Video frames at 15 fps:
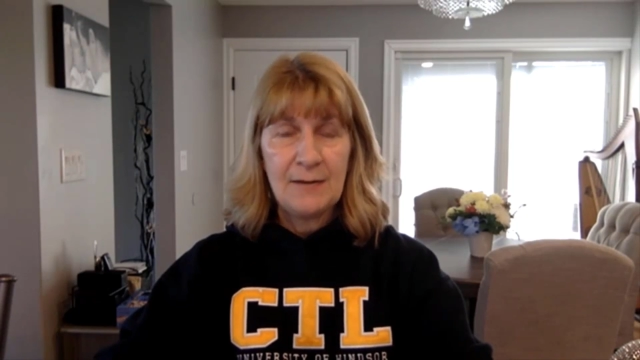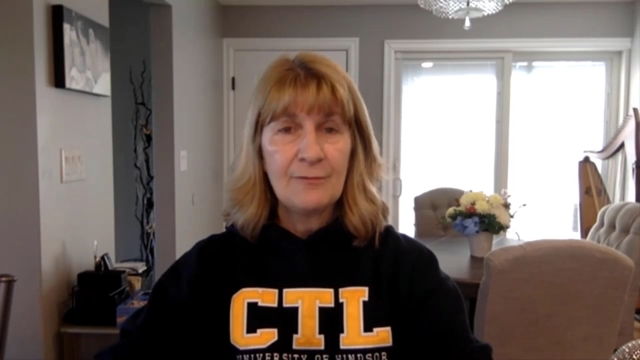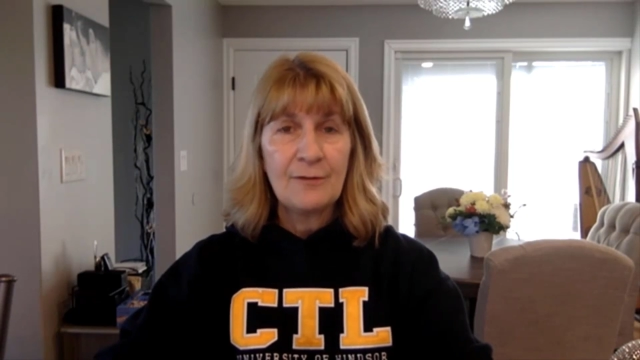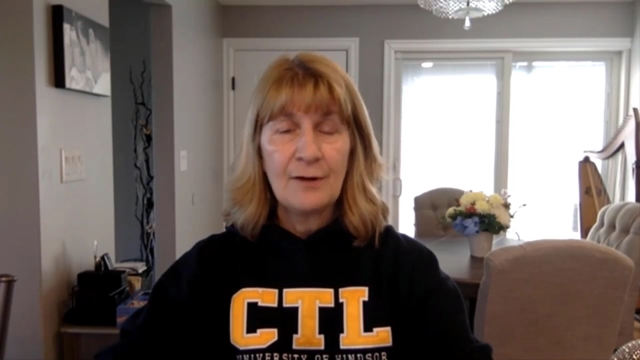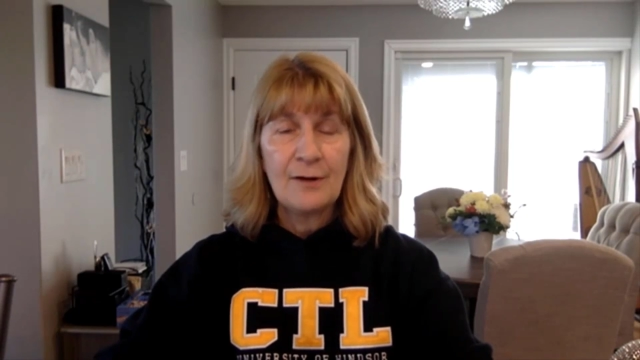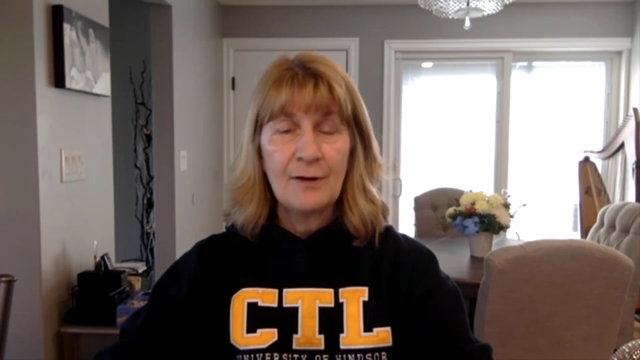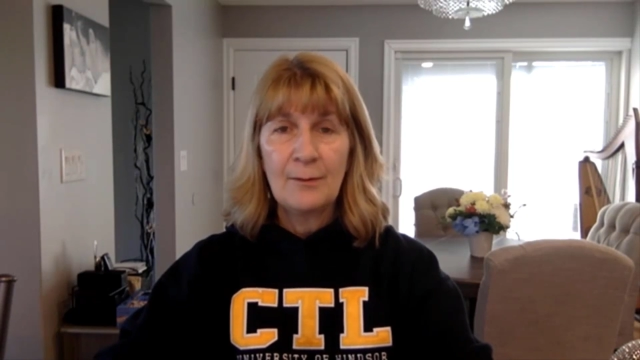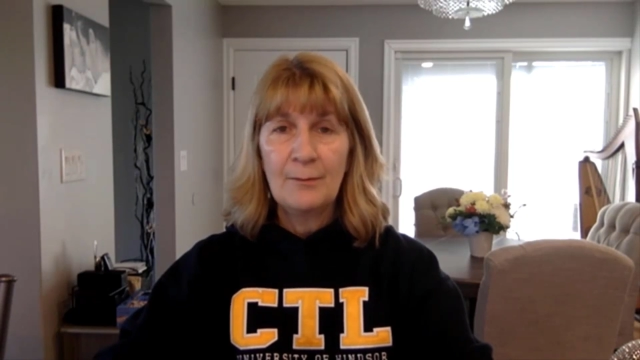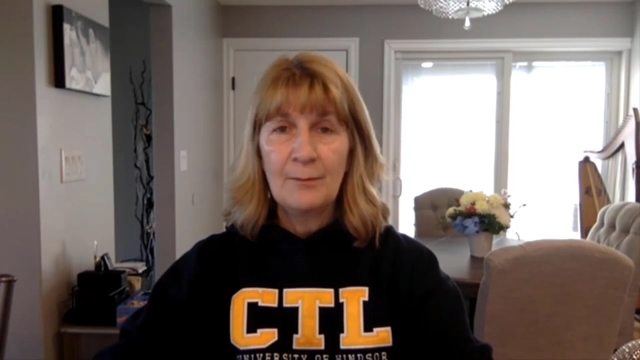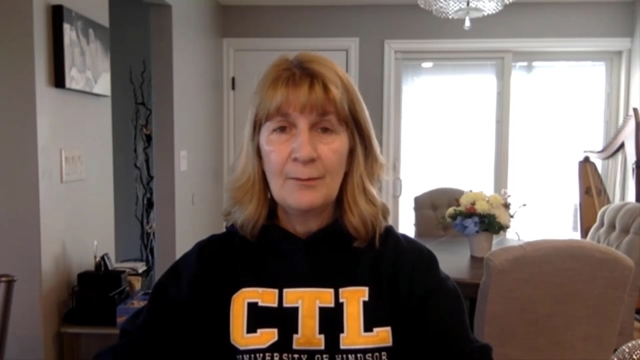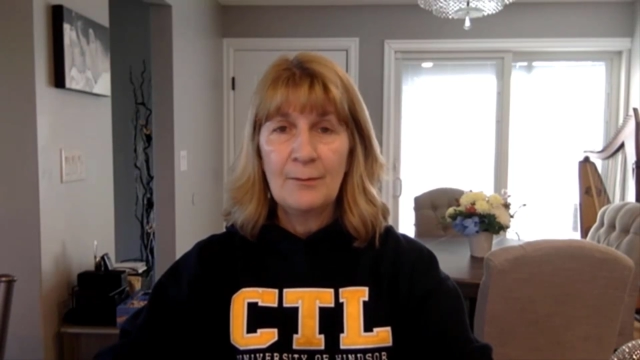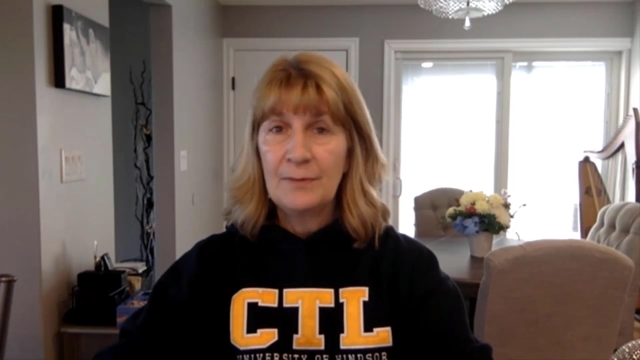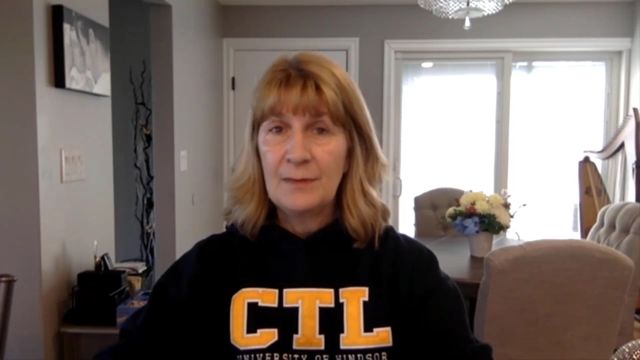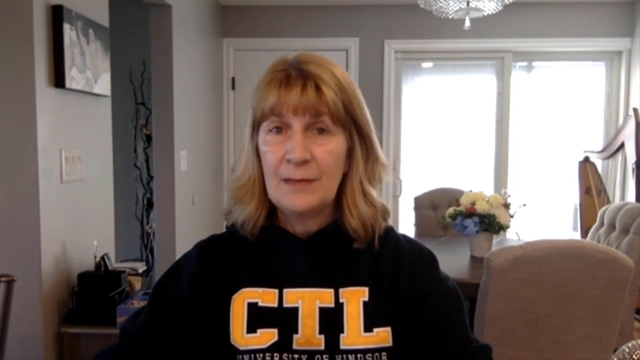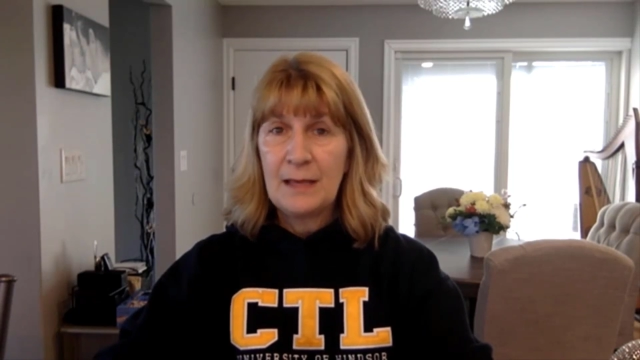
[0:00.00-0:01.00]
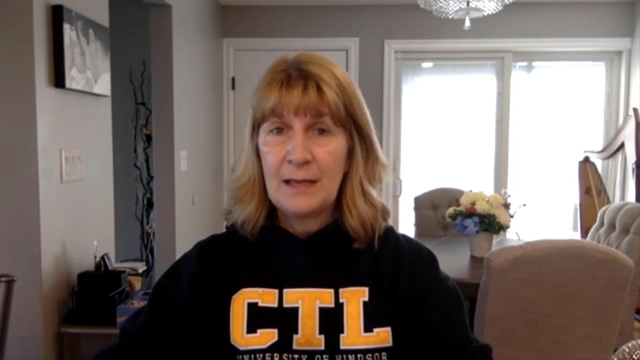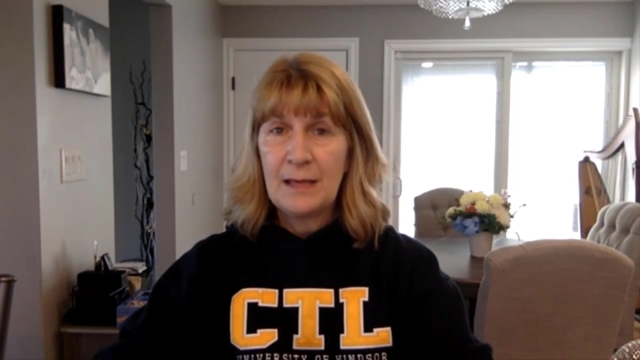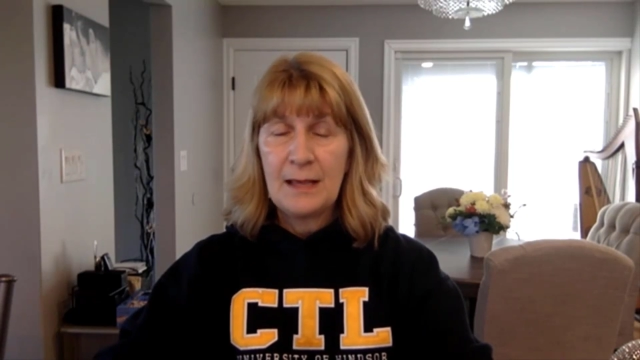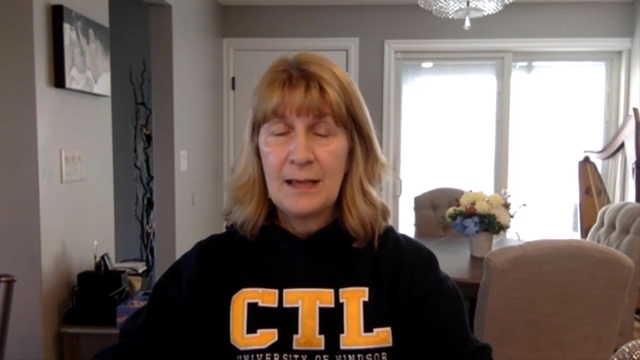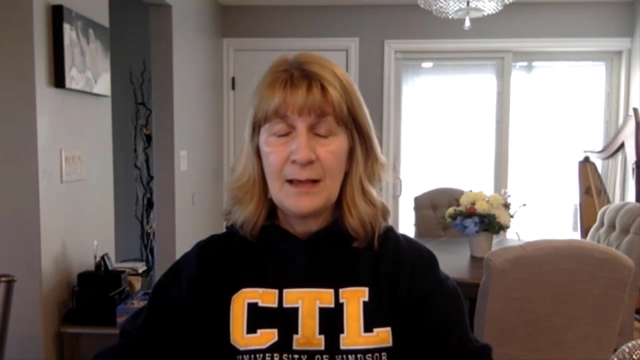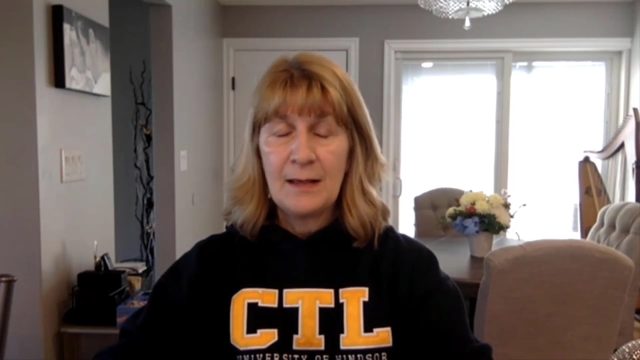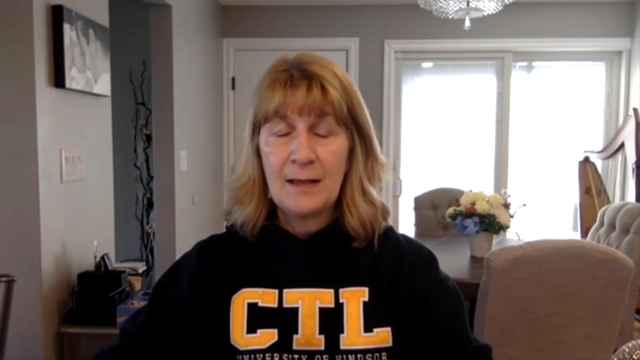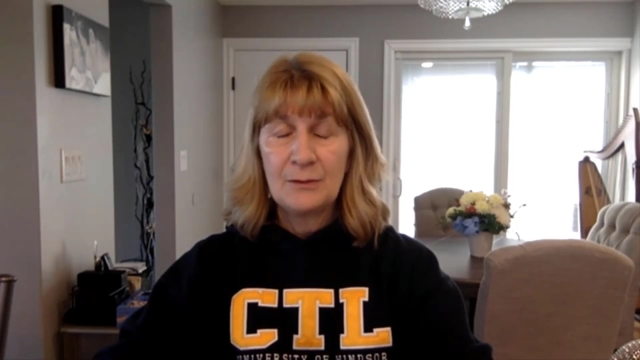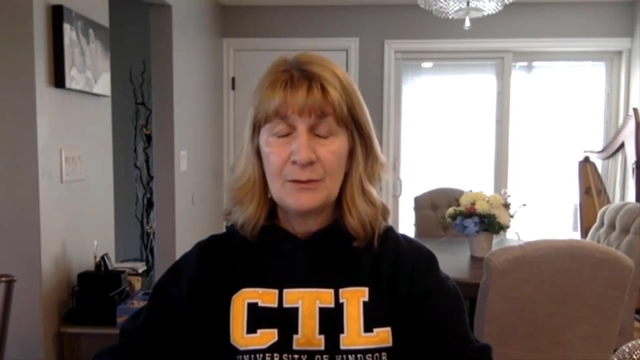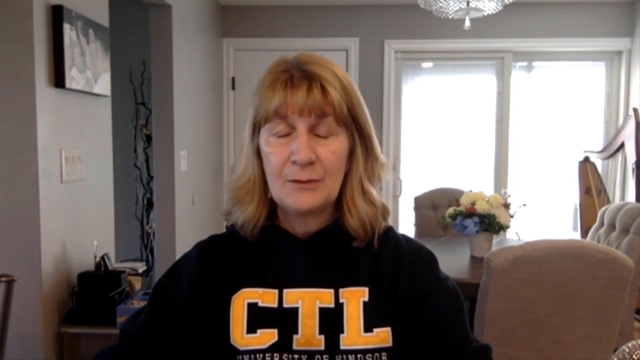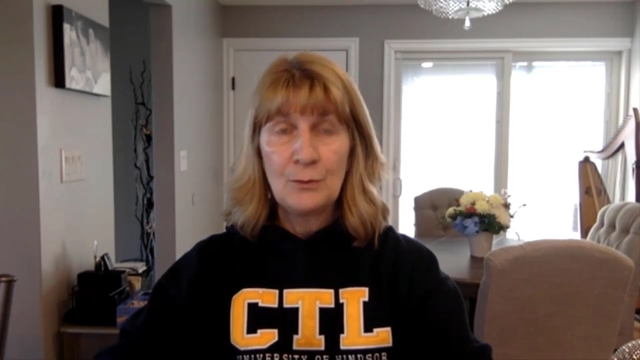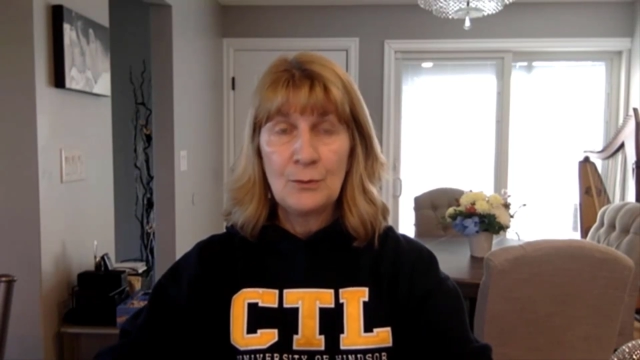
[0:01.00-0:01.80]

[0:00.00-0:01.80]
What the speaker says: from the